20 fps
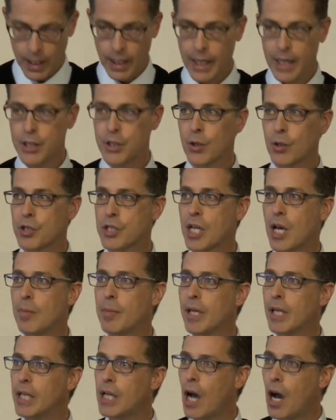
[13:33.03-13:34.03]
Is there
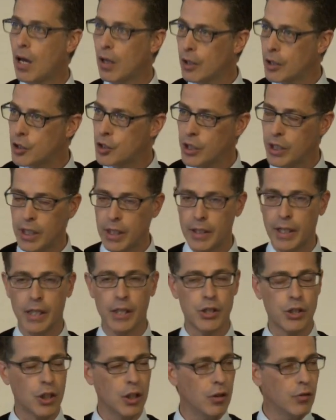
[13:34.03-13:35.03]
some ideology that
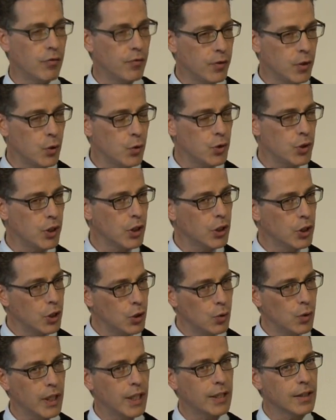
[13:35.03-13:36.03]
is confusing
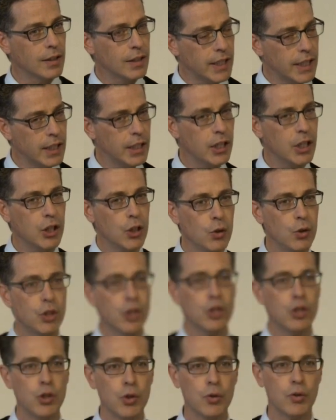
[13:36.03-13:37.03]
you and leading you
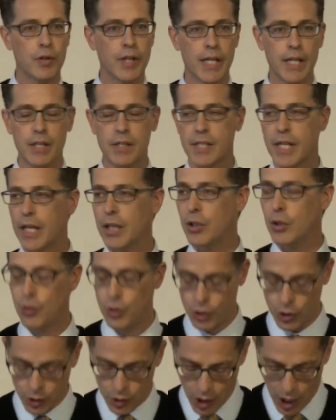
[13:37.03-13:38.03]
to do things that you
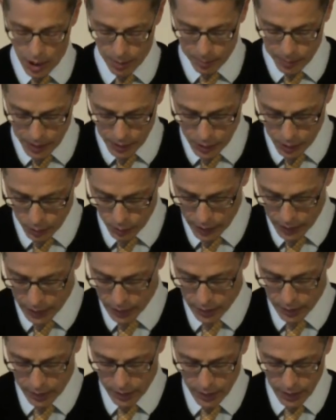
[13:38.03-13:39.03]
should not be
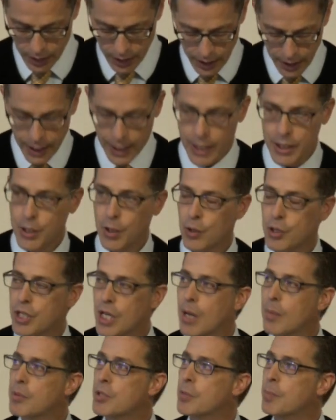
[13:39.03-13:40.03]
doing? Is there
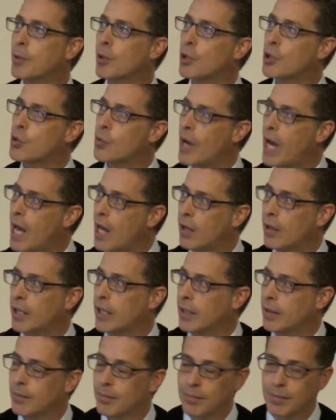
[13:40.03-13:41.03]
some
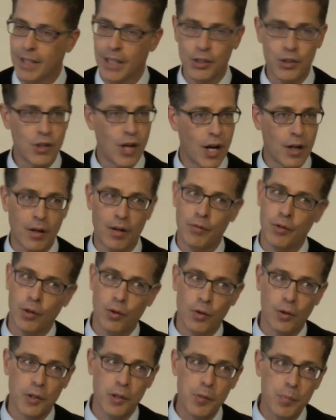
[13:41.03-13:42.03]
spirituality that's not of the
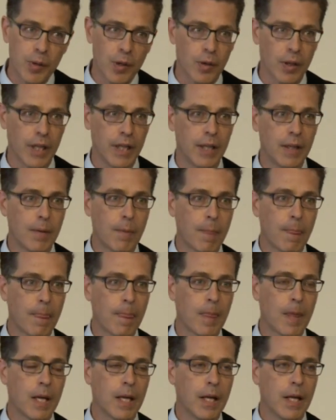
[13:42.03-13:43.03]
Holy Spirit
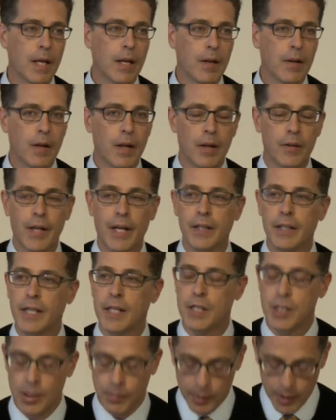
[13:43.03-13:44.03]
that
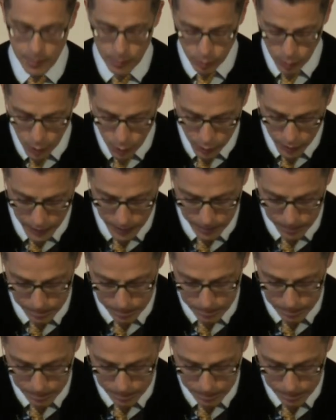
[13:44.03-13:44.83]
needs to be broken?